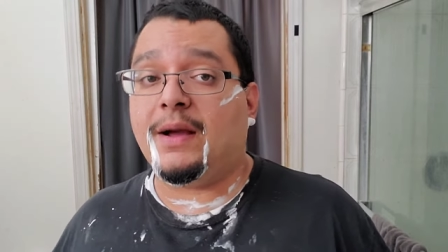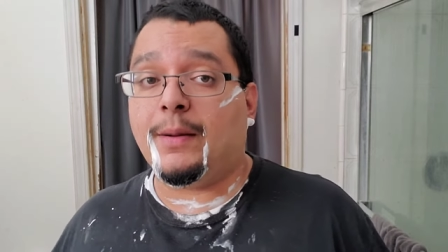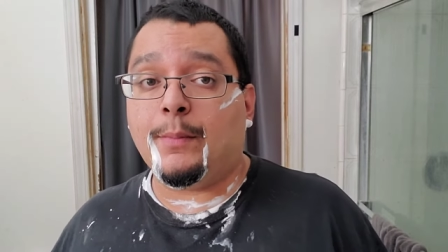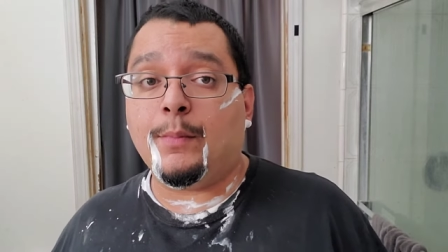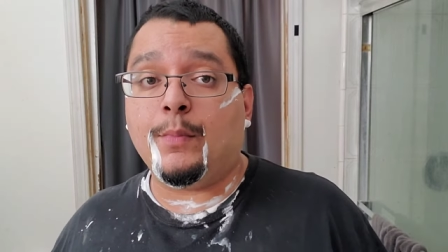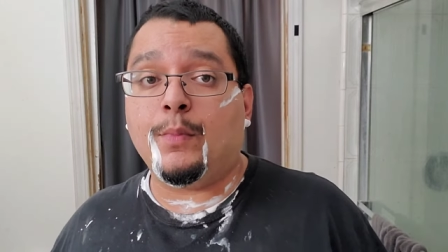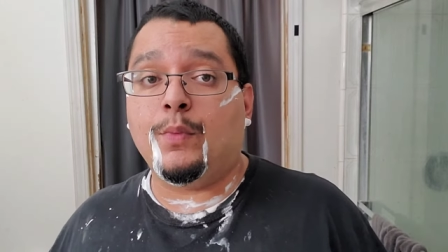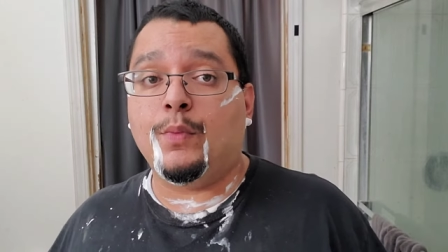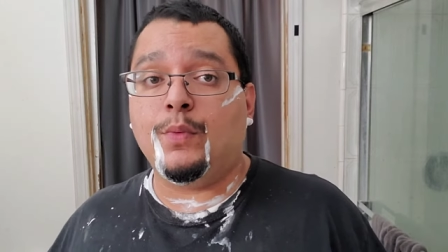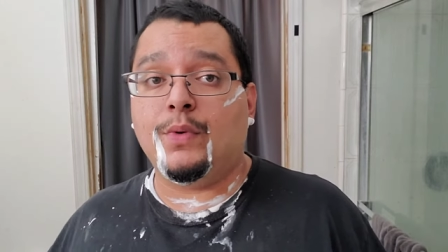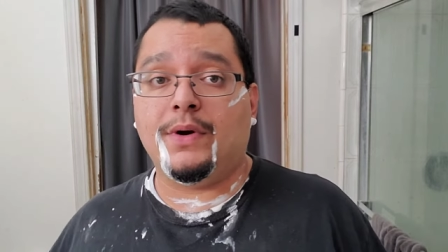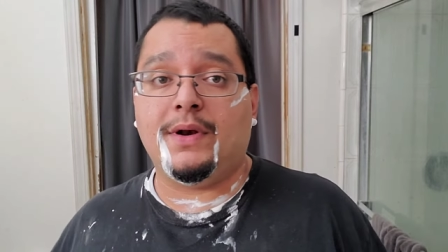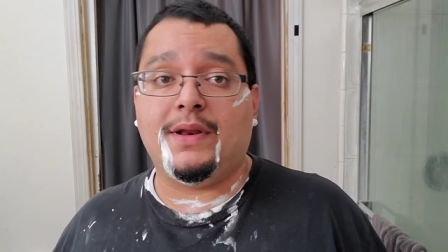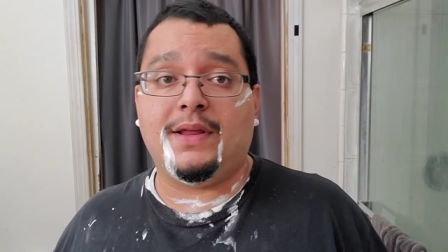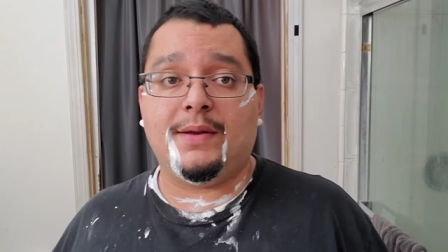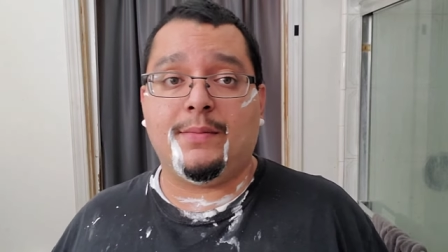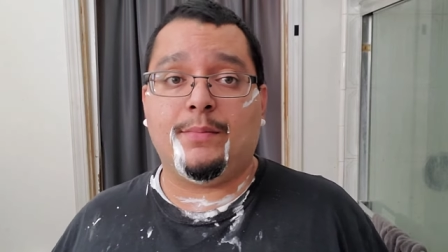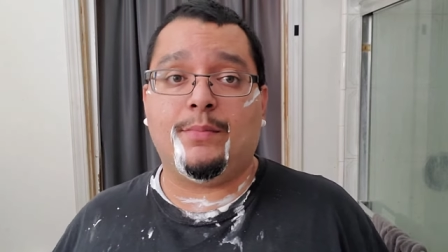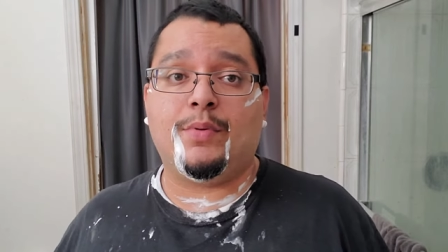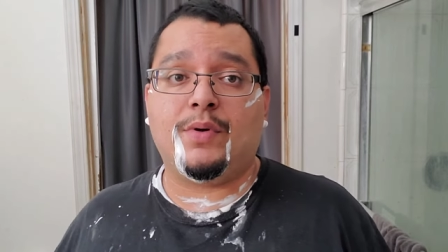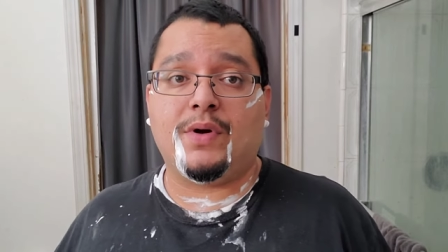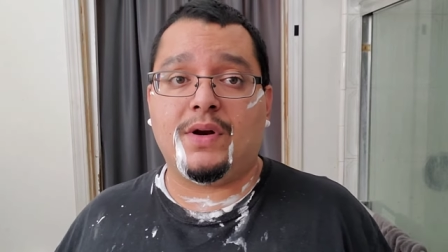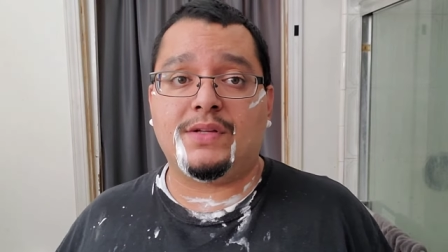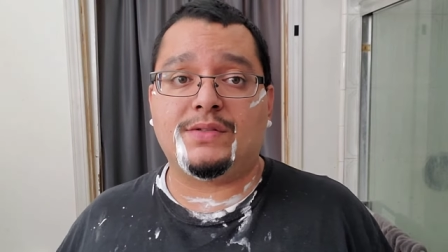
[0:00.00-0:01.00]
I'm really
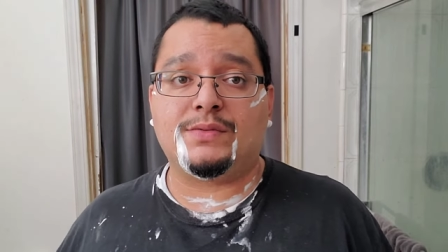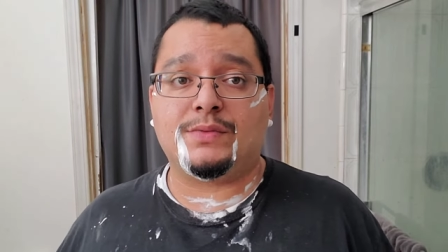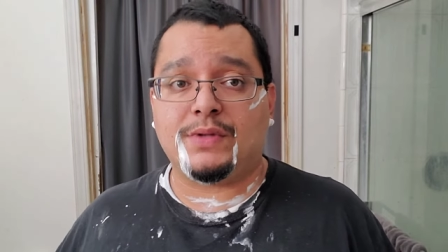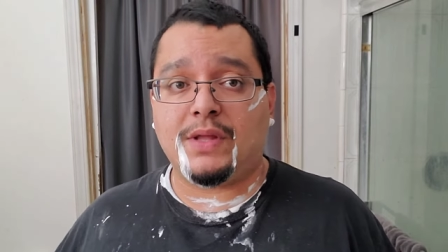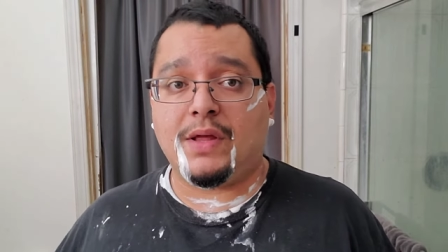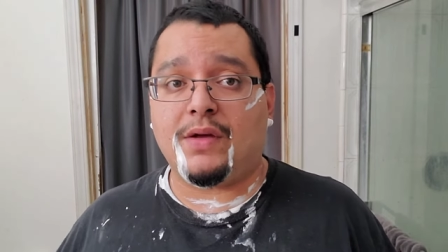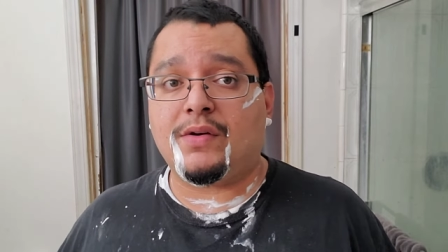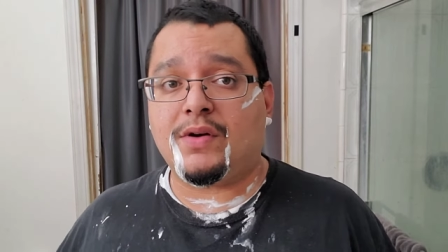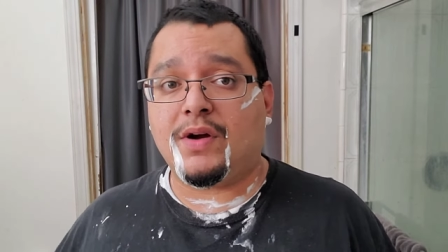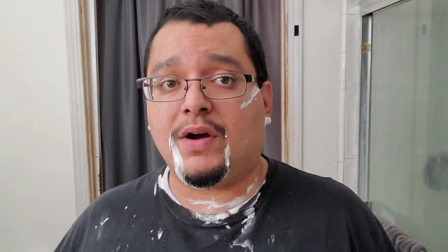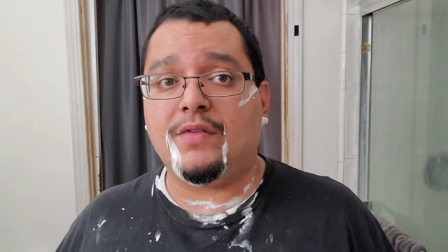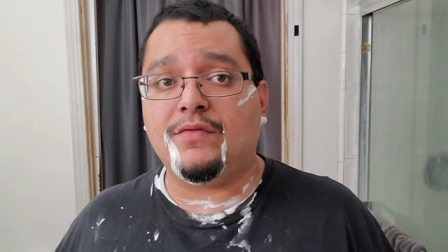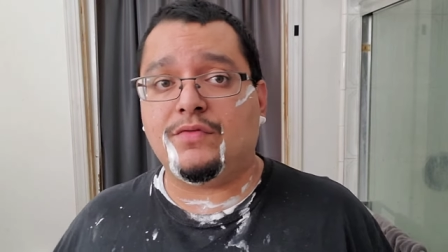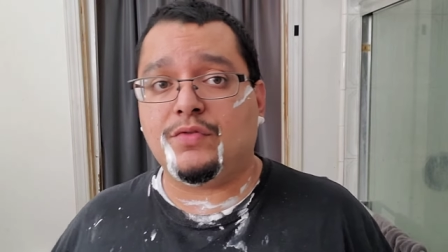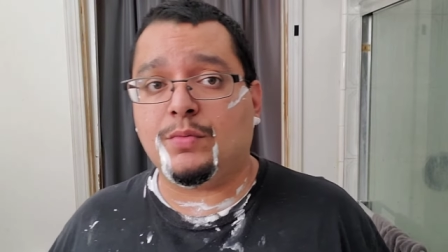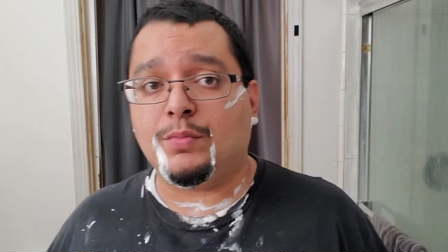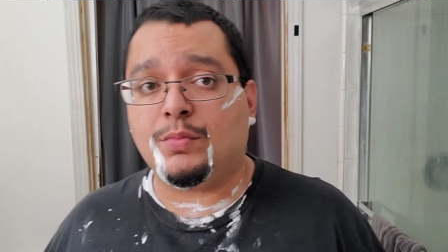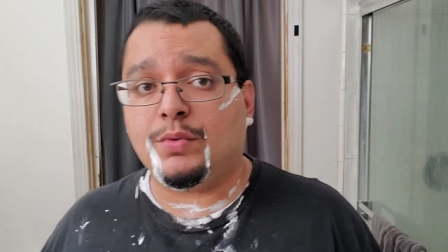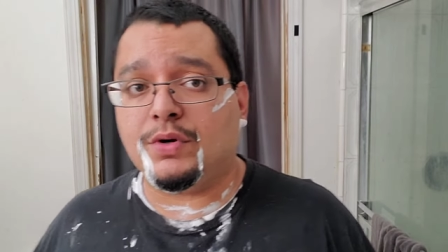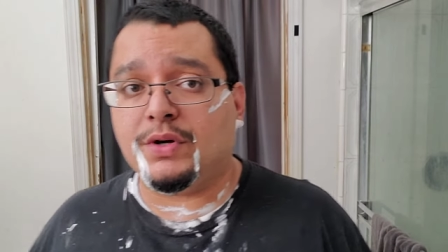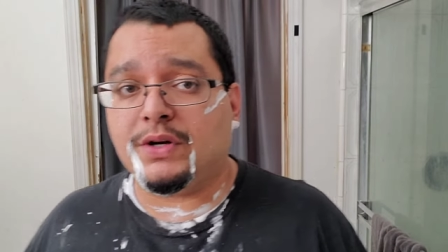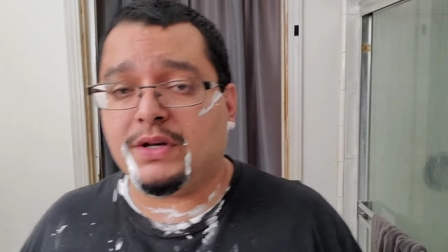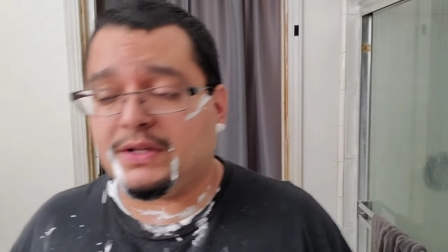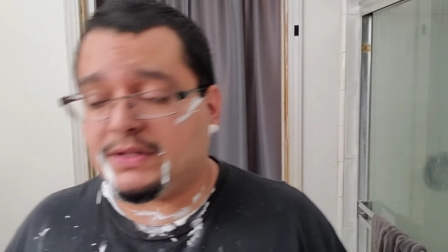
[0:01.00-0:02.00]
impressed with how
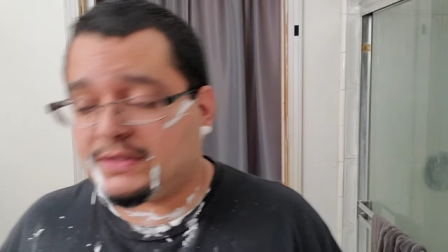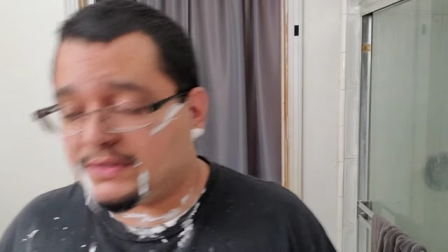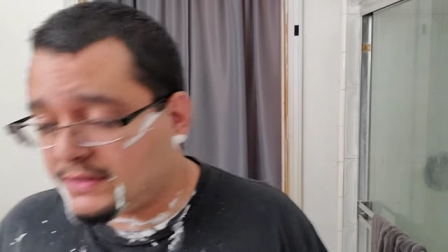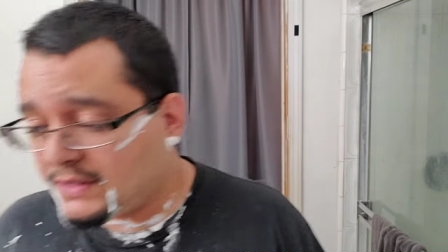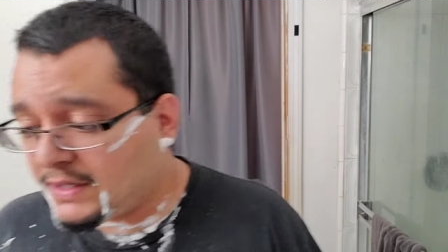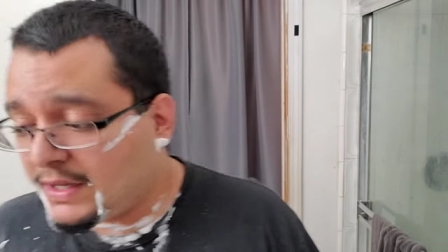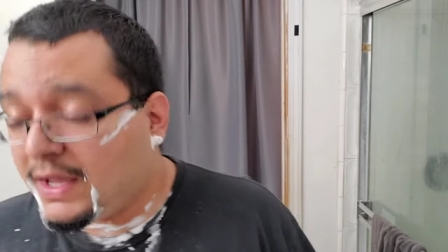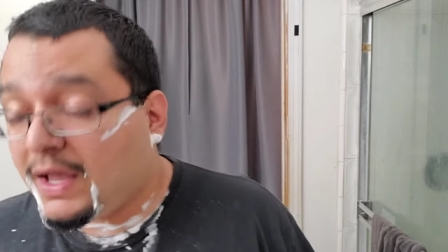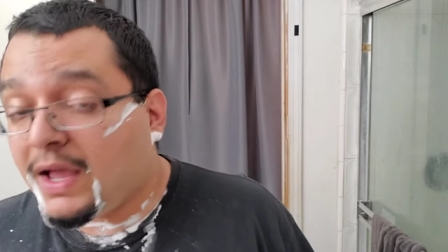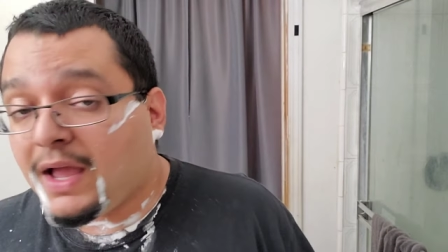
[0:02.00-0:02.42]
comfortable it is.